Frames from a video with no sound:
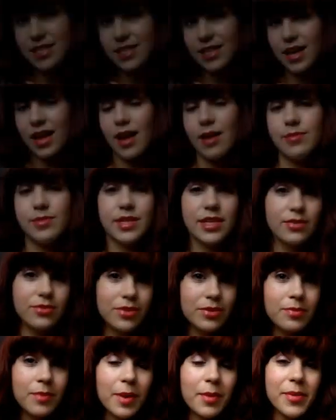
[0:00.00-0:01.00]
it. I'm done
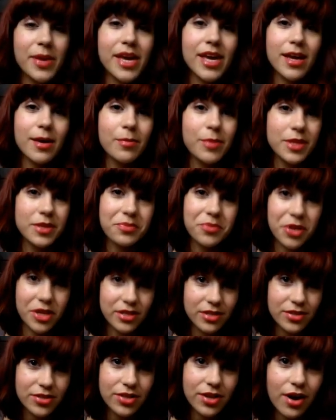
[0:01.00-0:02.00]
with my makeup and I'm
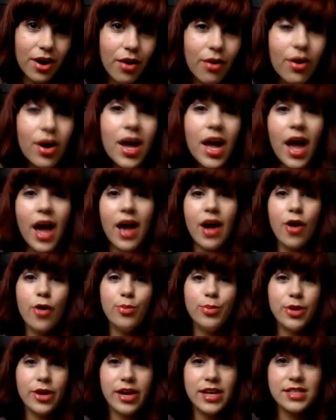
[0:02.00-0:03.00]
ready to go. I
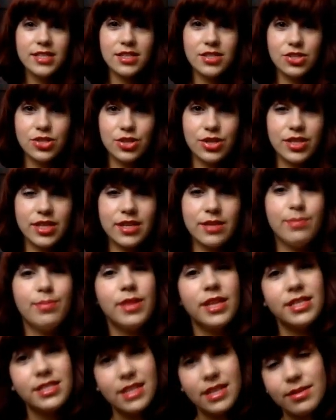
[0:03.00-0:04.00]
hope you guys enjoyed it.
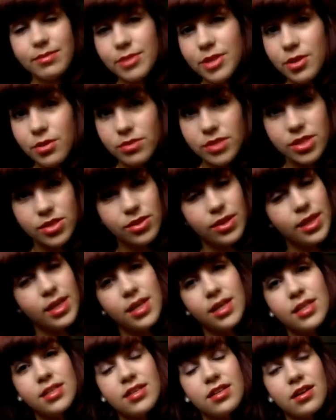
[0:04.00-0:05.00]
Please let me know what you
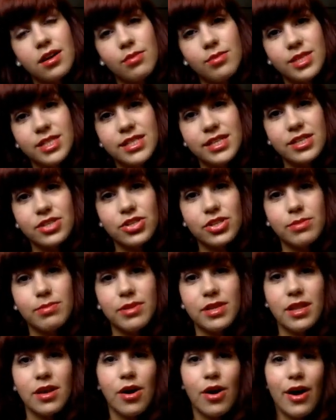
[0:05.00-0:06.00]
think in the comment section
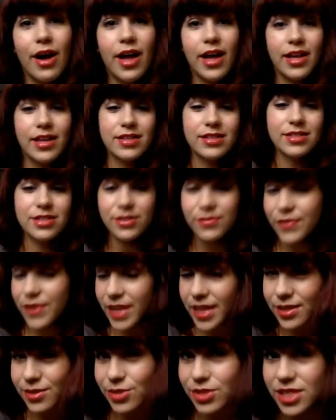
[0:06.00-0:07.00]
below, and don't
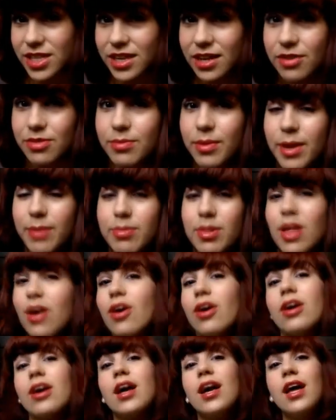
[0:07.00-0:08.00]
forget to check out my
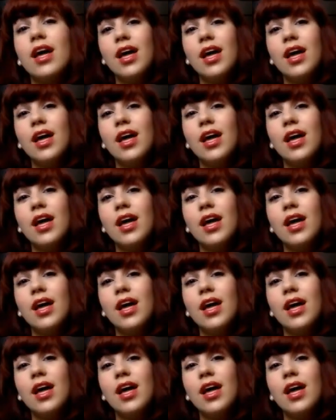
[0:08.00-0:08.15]
blog.